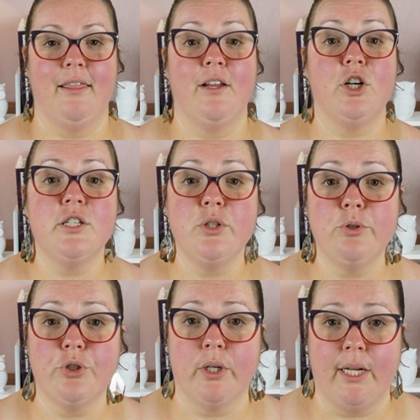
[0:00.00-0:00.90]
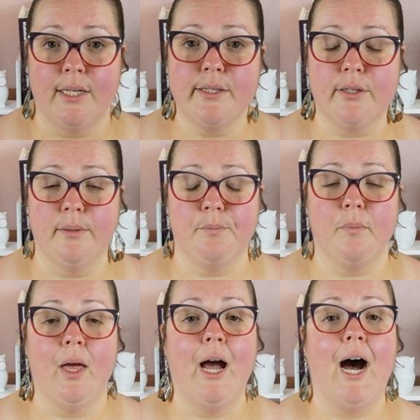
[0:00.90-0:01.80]
There is no straight answer.
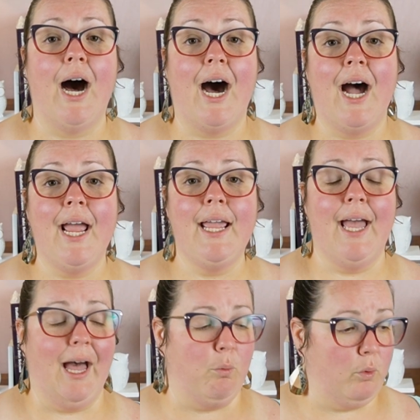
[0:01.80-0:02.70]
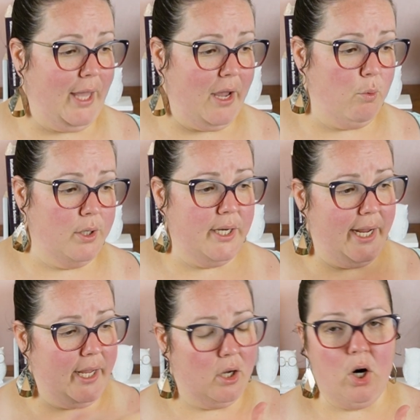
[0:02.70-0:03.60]
I had cake one
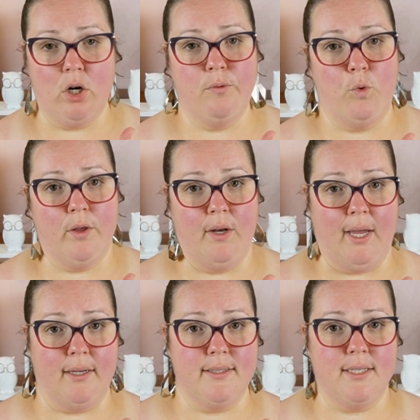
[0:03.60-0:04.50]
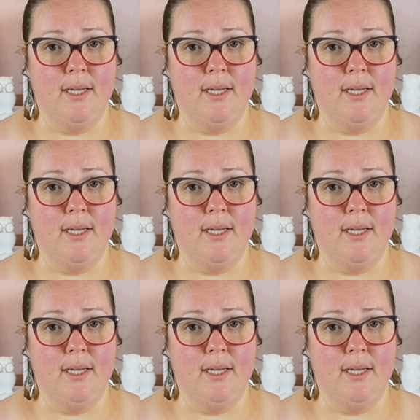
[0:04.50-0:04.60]
day, carnivore the next